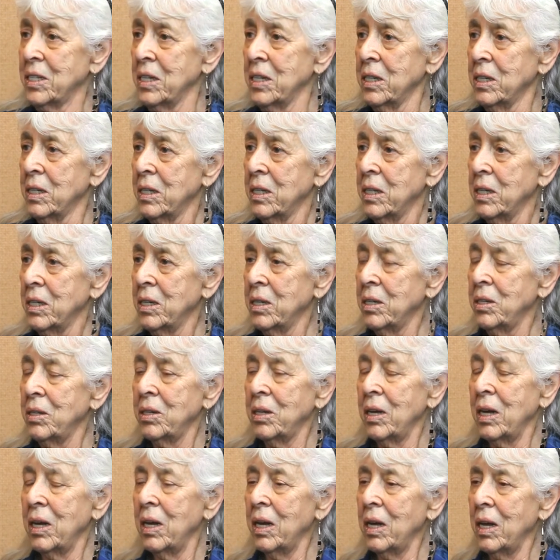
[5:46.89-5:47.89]
Right,
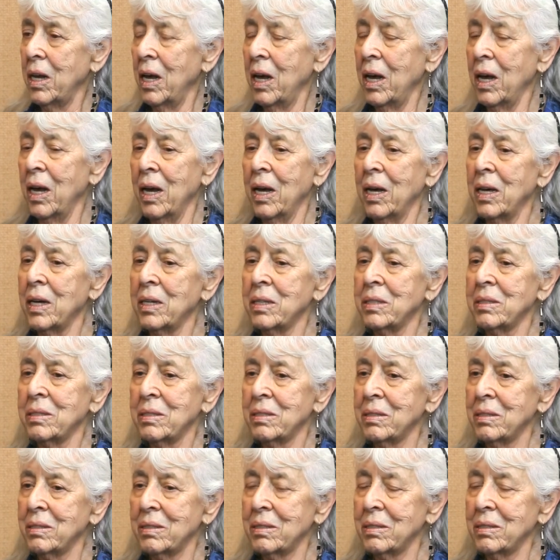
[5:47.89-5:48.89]
exactly.
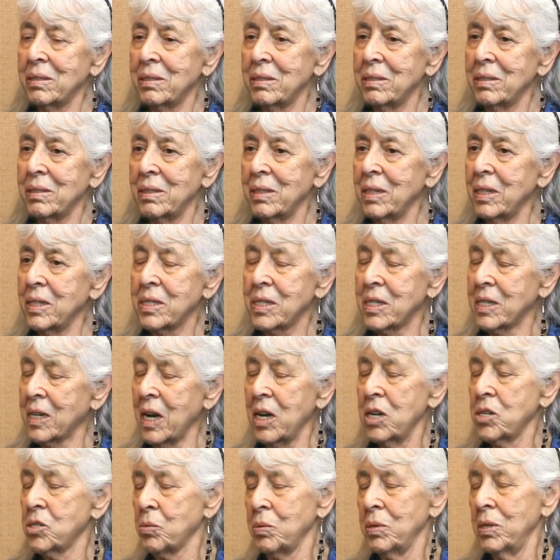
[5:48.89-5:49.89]
And it
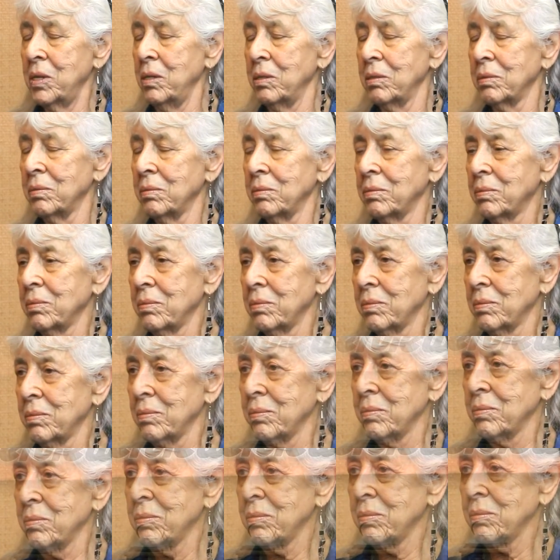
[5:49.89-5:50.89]
stays with you. It stays
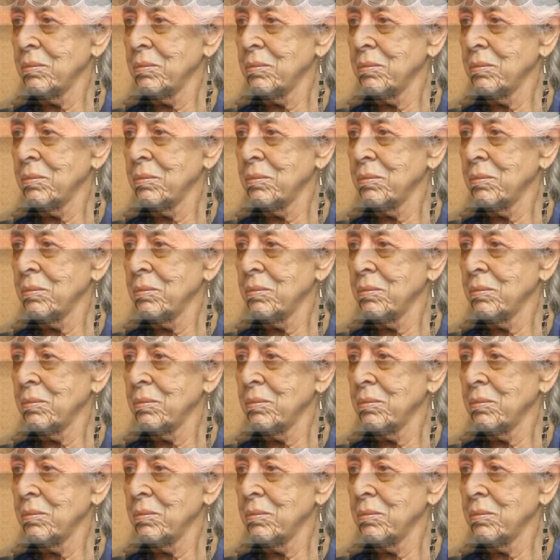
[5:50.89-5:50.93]
with you.